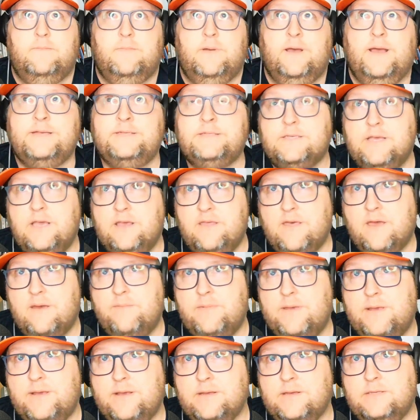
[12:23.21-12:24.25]
I say
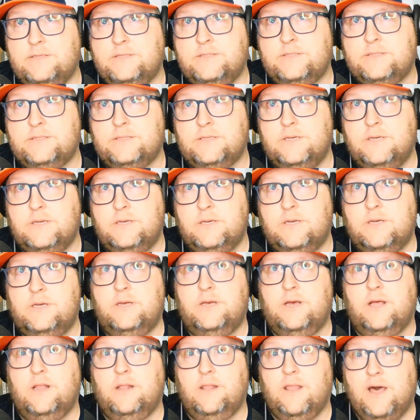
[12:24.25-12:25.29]
that because
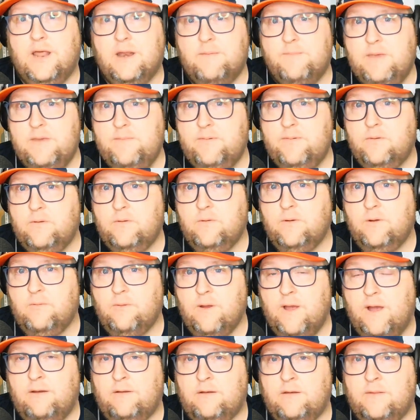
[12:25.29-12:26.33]
a lot of people go
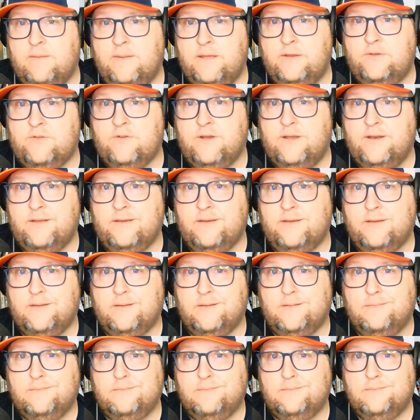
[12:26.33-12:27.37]
around and they try to
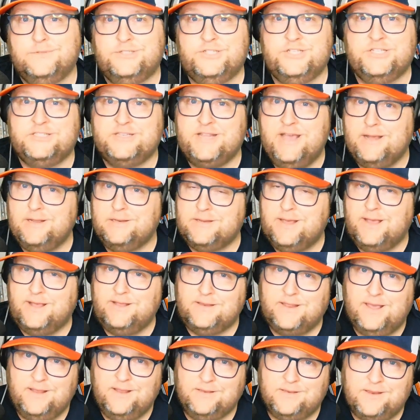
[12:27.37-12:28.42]
just
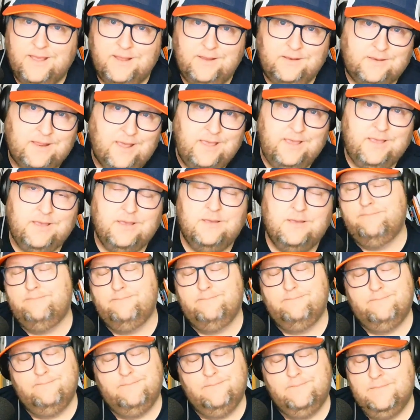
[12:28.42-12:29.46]
take.
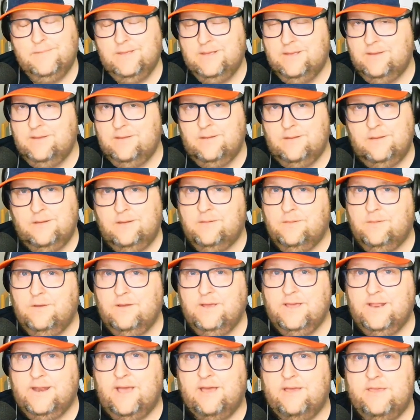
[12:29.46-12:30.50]

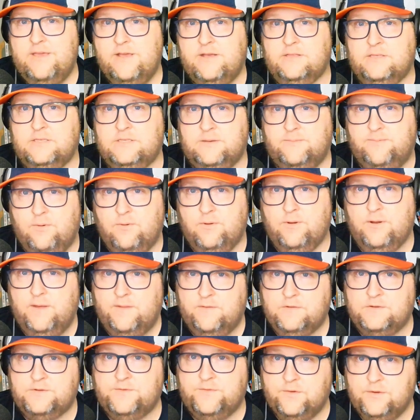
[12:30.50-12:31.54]
Look at how you can support
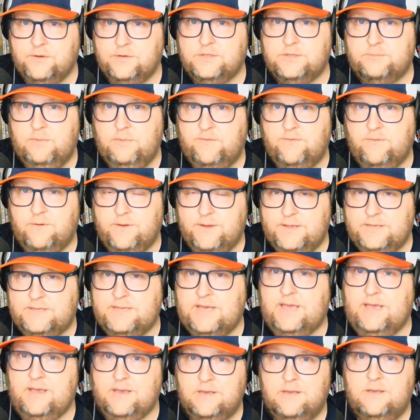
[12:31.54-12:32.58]
others first before you
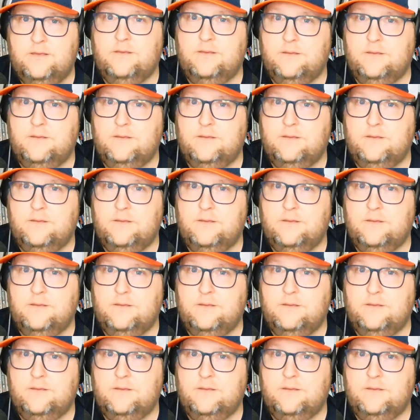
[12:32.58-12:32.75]
take.